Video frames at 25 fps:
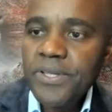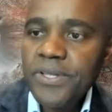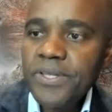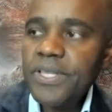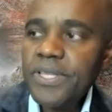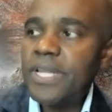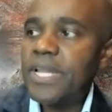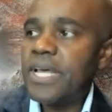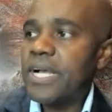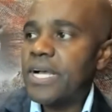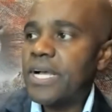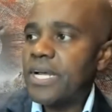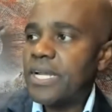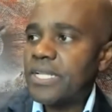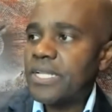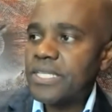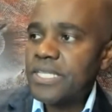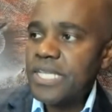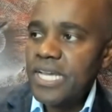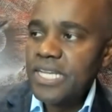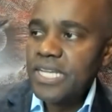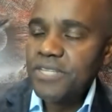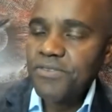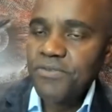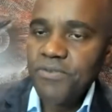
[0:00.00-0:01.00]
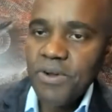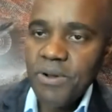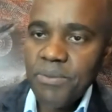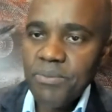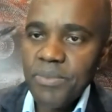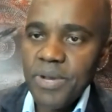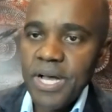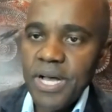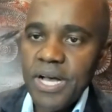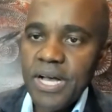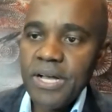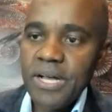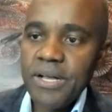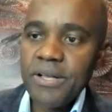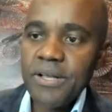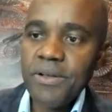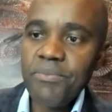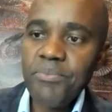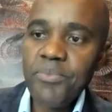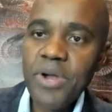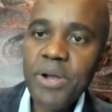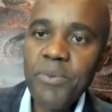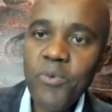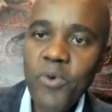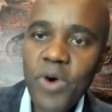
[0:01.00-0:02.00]
Then I got a text from
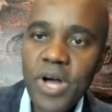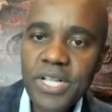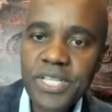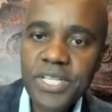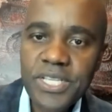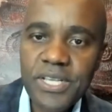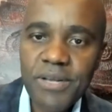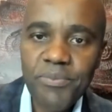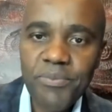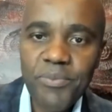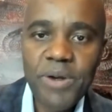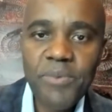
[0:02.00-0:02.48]
Prem Watsa.